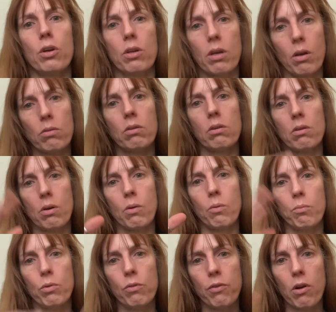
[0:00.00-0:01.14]
go, you know,
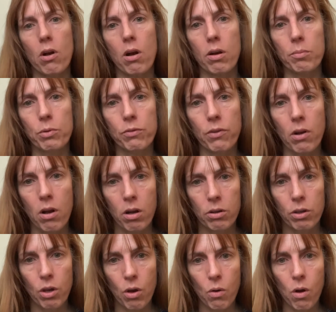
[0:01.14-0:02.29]
move along, move along,
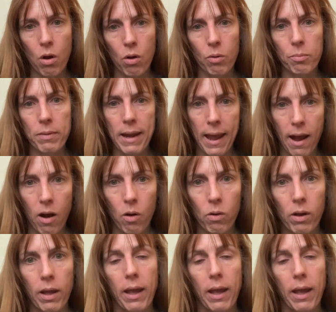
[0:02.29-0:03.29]
go home now.